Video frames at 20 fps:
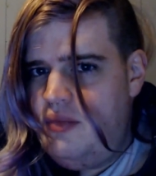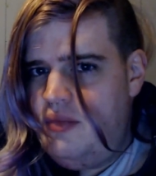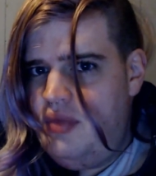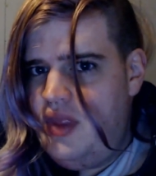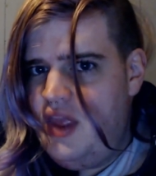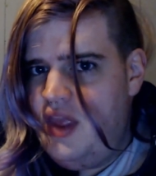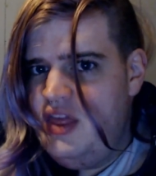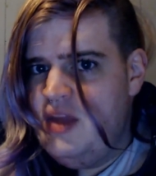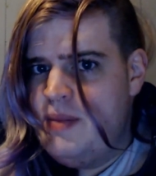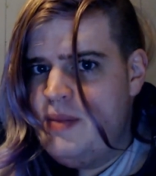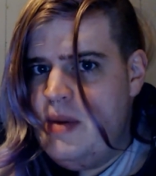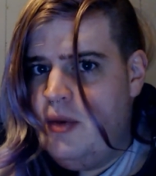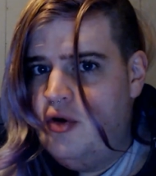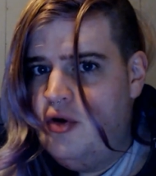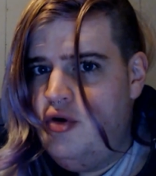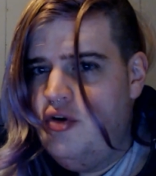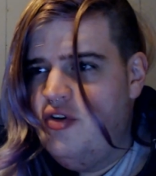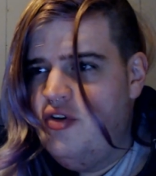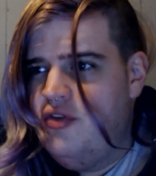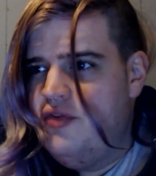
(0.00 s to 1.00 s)
And people
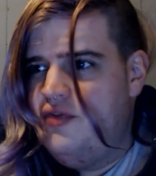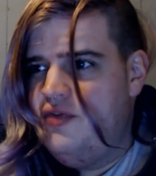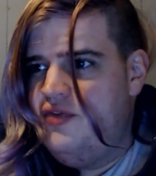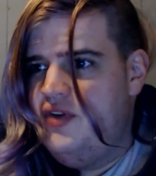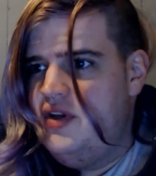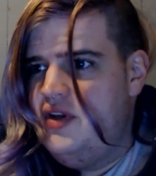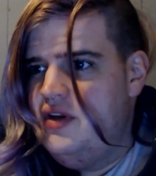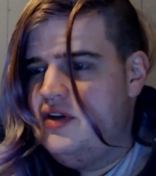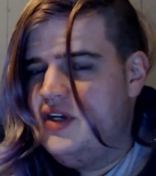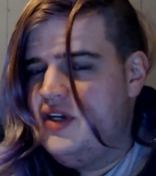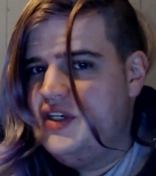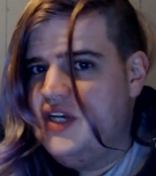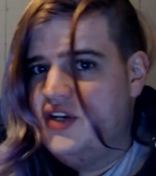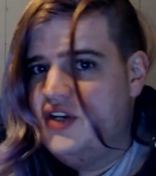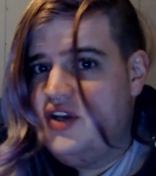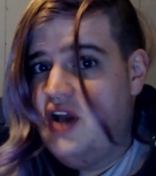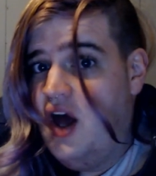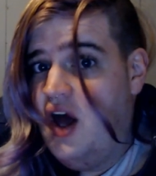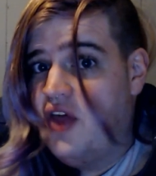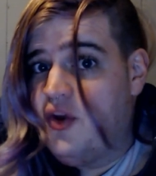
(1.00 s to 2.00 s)
who have suggested
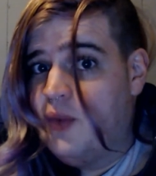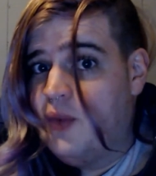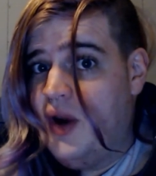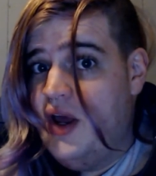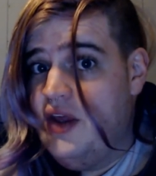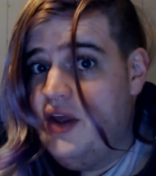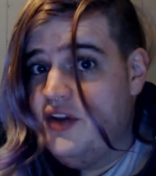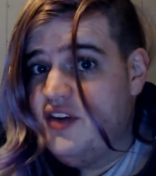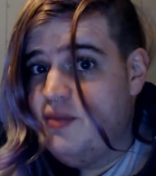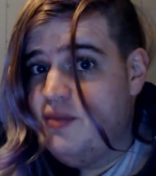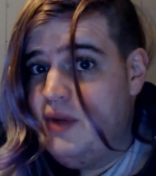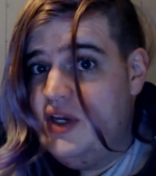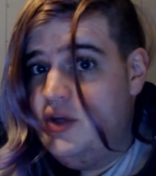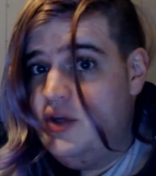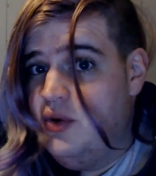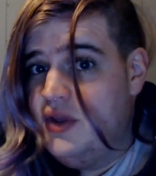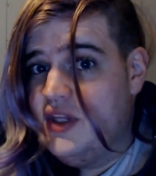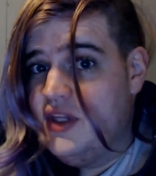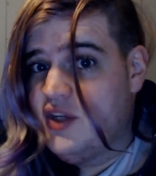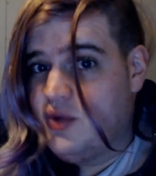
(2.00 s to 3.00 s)
other ways of me
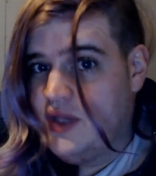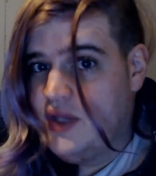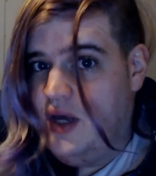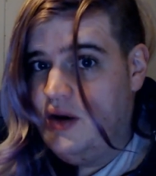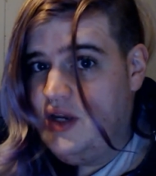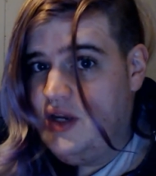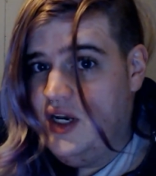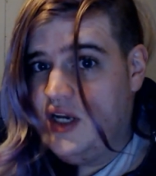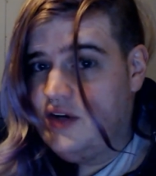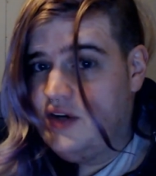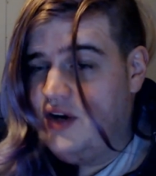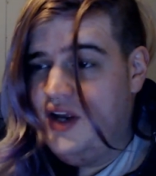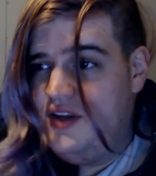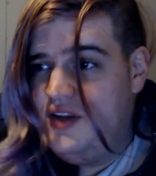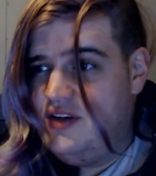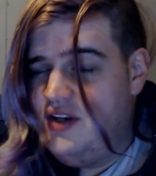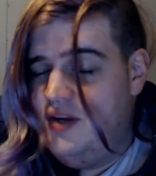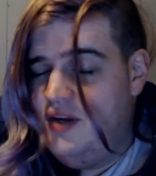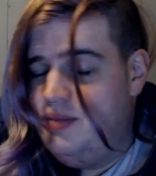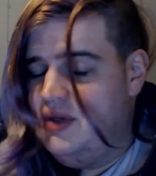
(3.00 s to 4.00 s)
doing this without getting
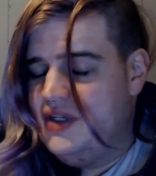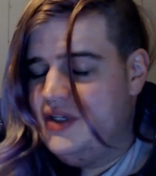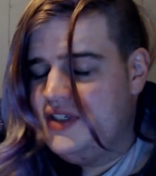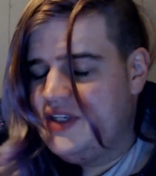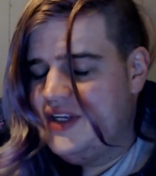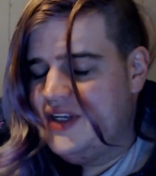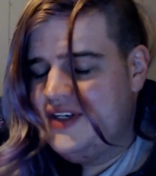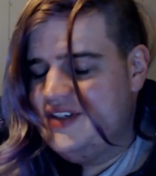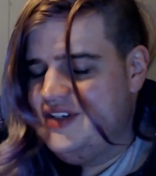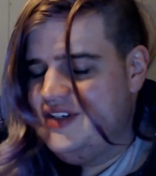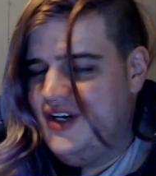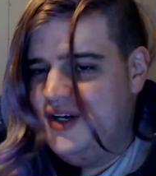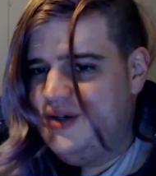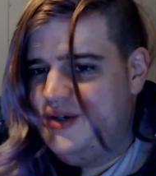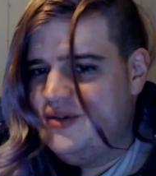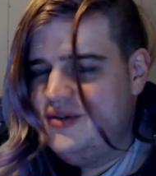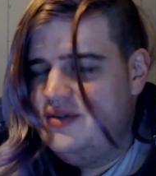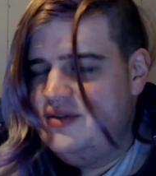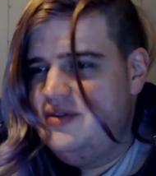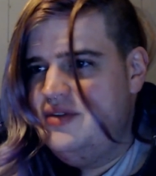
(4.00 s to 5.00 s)
arrested, but it's like,
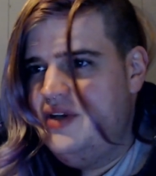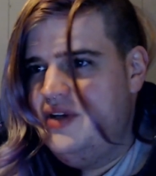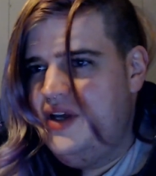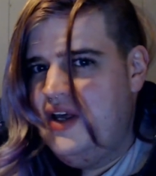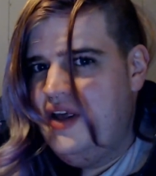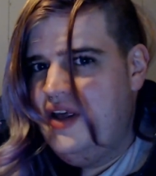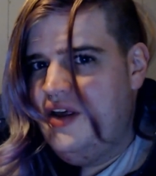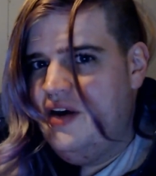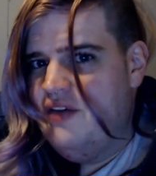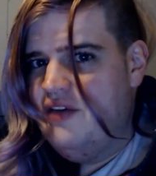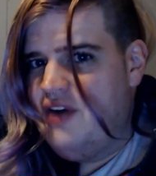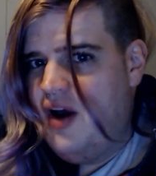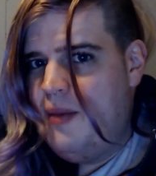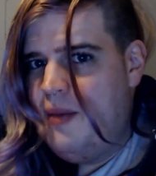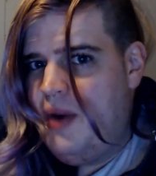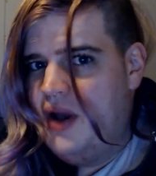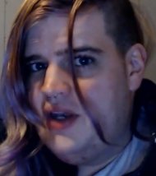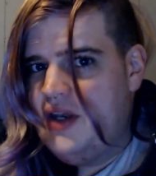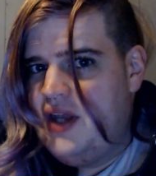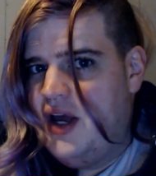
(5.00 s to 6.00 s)
no. If I'm
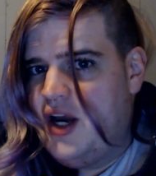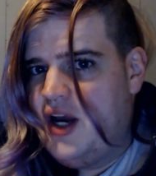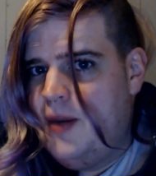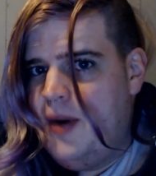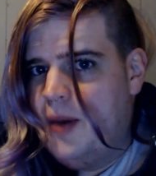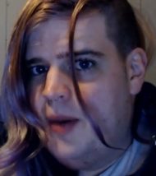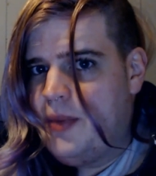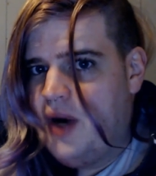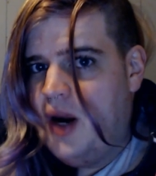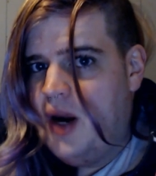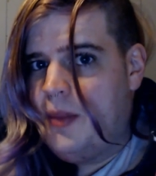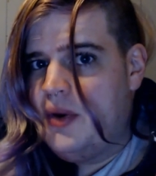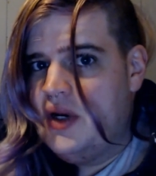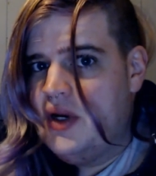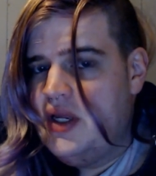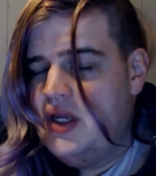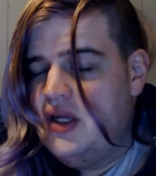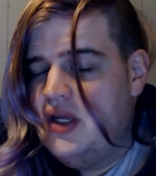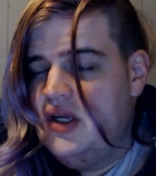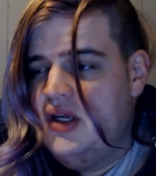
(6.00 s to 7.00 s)
on Taco Bell
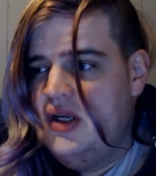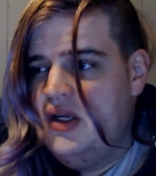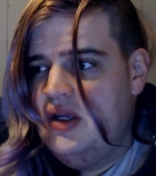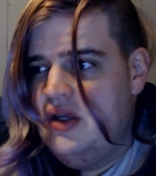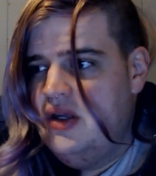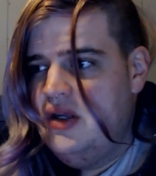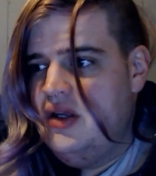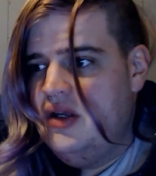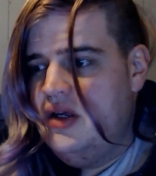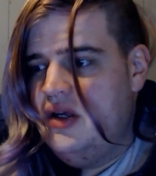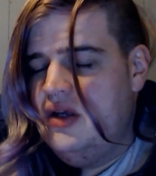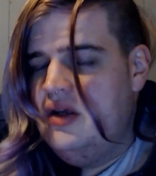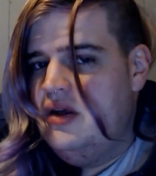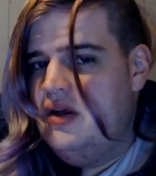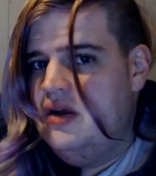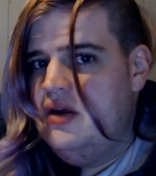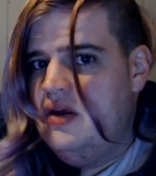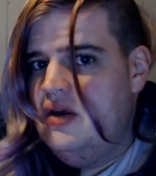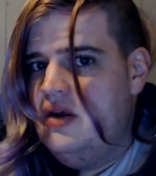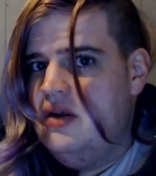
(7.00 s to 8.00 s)
property,
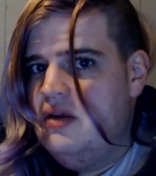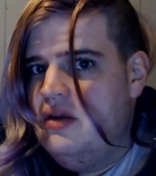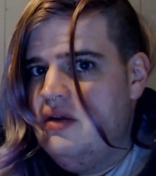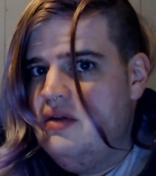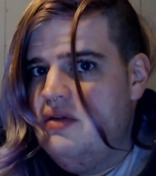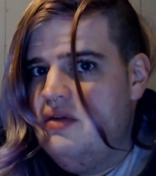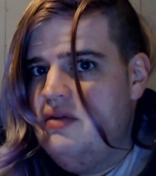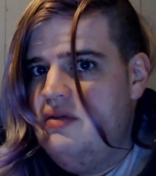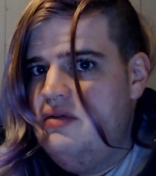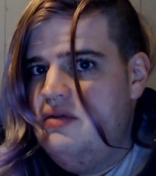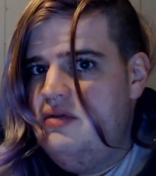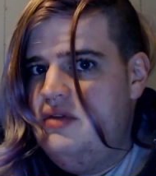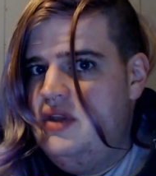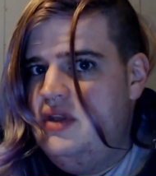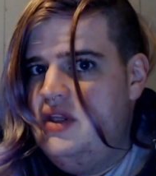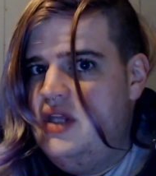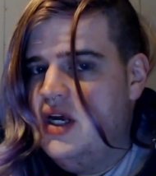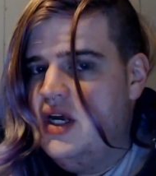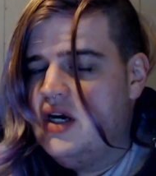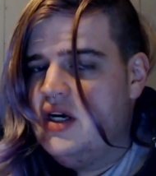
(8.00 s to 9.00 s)

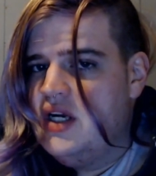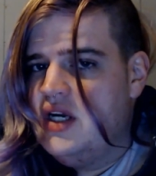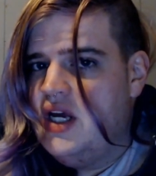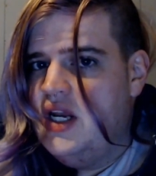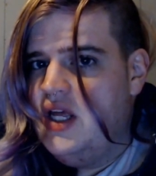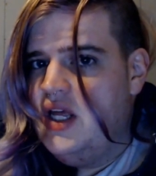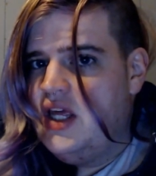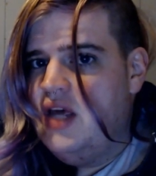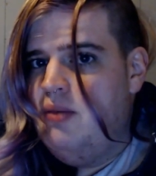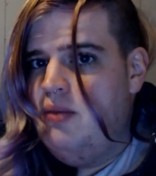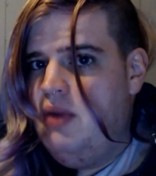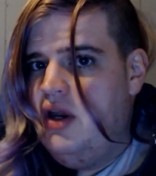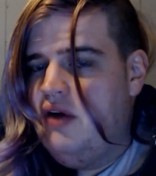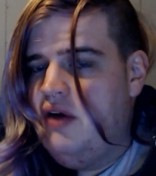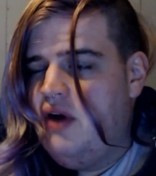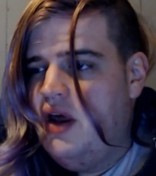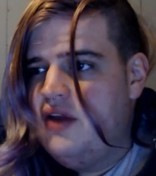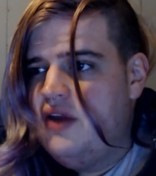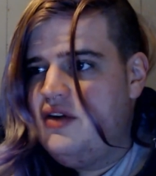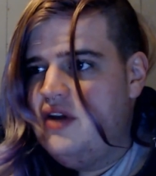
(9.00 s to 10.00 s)
they're going to get me
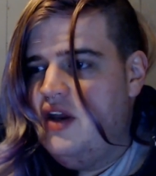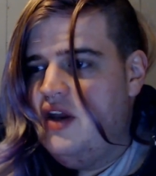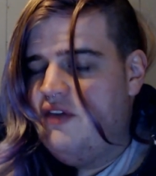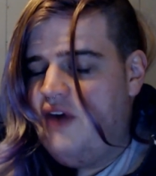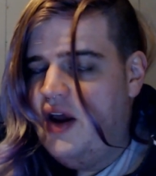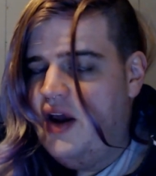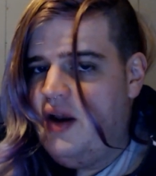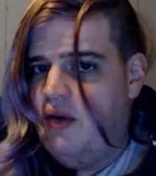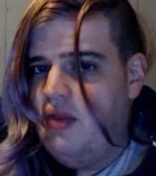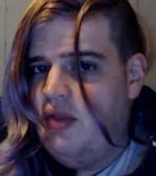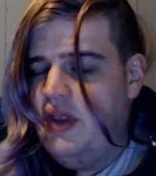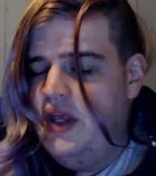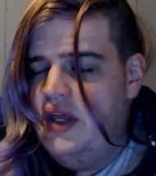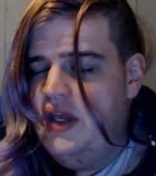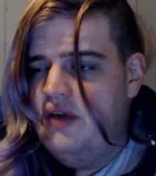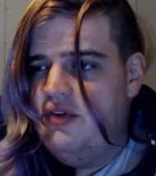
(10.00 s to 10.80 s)
arrested if I don't leave.